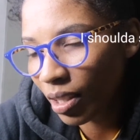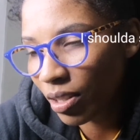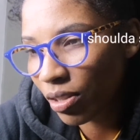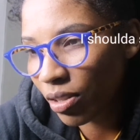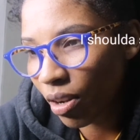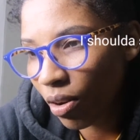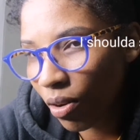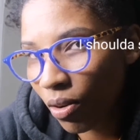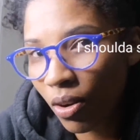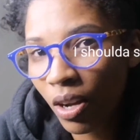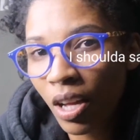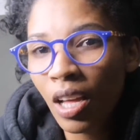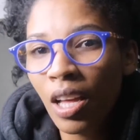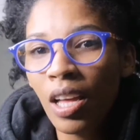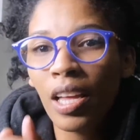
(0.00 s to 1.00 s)
so
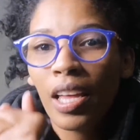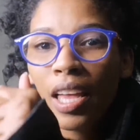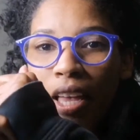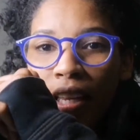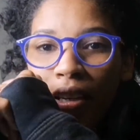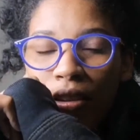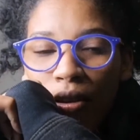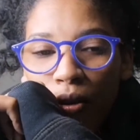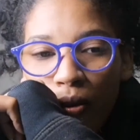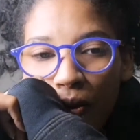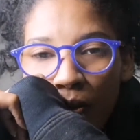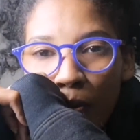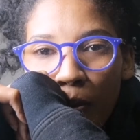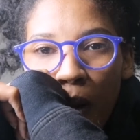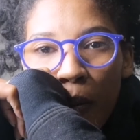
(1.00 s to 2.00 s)
kind of
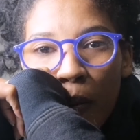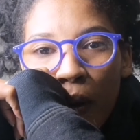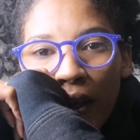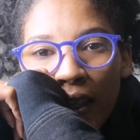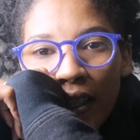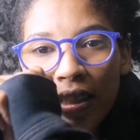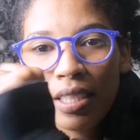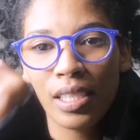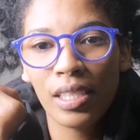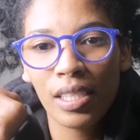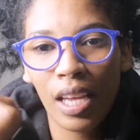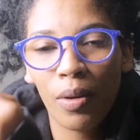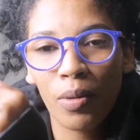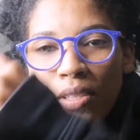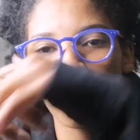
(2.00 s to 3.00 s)
know Bob Marley since
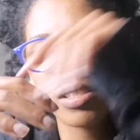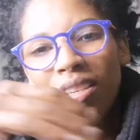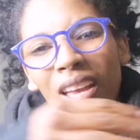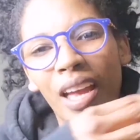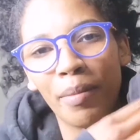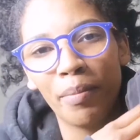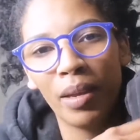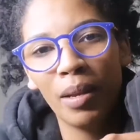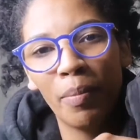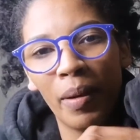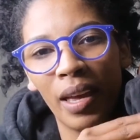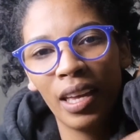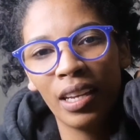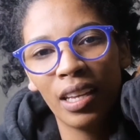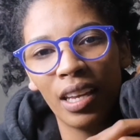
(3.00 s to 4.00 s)
I made
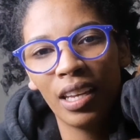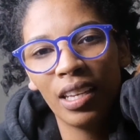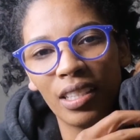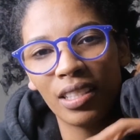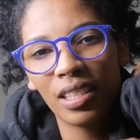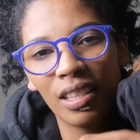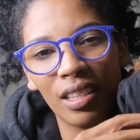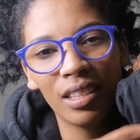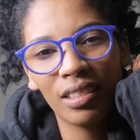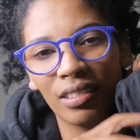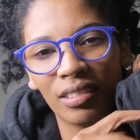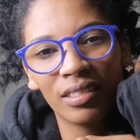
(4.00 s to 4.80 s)
pancakes and